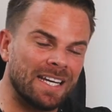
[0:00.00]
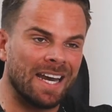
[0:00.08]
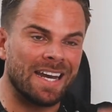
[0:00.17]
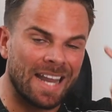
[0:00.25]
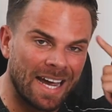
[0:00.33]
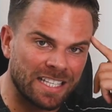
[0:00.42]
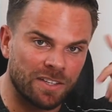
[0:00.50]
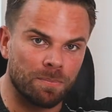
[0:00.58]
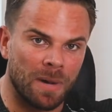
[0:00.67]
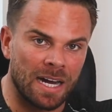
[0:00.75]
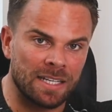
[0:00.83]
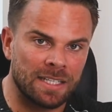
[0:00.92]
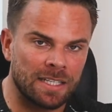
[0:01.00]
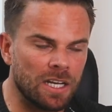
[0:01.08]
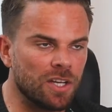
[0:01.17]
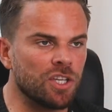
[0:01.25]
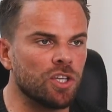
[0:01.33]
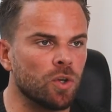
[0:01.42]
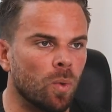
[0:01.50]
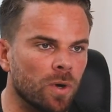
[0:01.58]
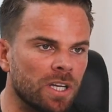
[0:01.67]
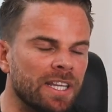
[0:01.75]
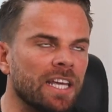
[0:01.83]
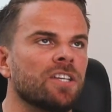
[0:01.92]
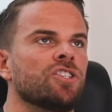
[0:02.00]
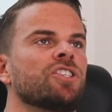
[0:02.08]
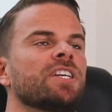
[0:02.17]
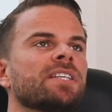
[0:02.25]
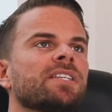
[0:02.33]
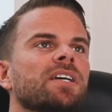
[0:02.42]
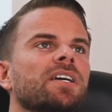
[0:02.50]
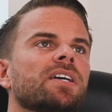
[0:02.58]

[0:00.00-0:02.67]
in a negative mindset. You don't want to think, shit,